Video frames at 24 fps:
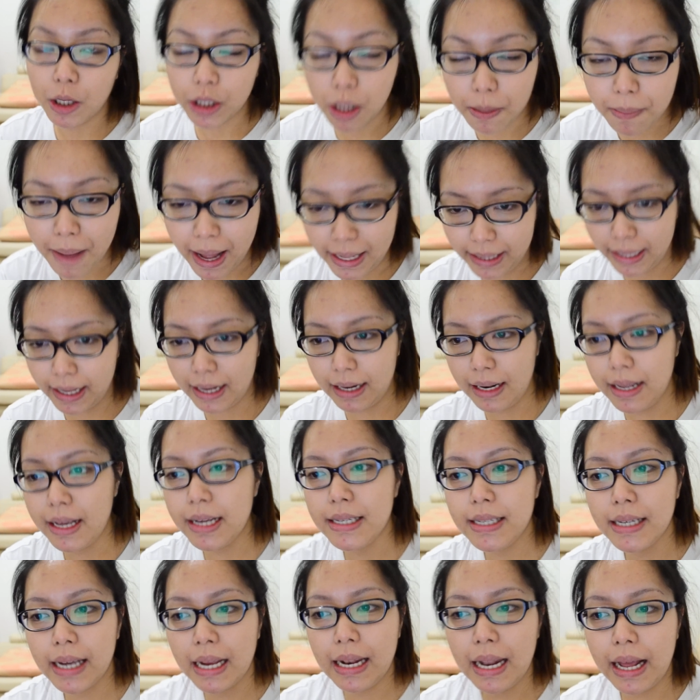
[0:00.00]
automatically
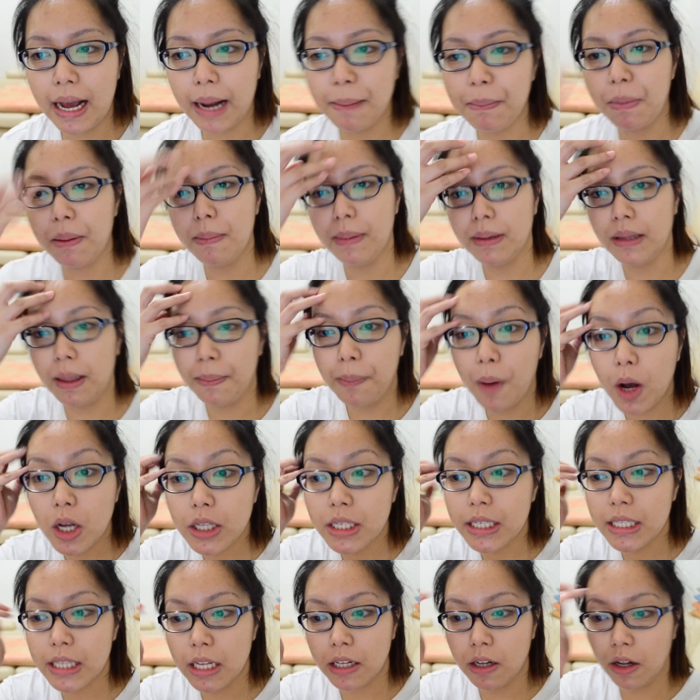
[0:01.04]
kasi kailangan pa
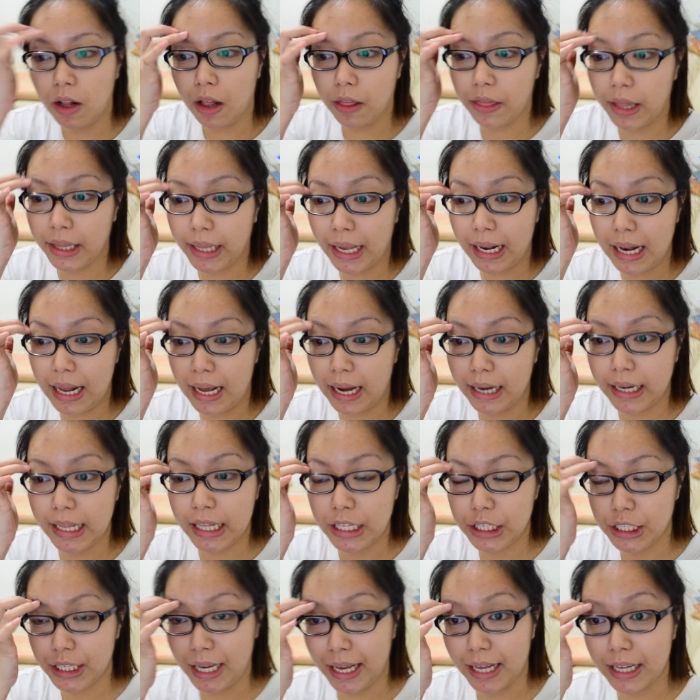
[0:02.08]
mag-deposit and all that, kailangan
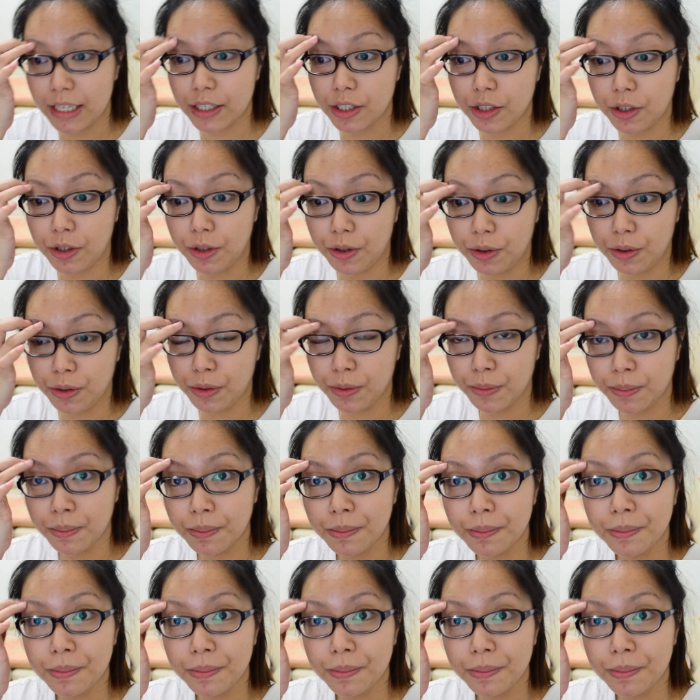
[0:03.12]
i-check. So,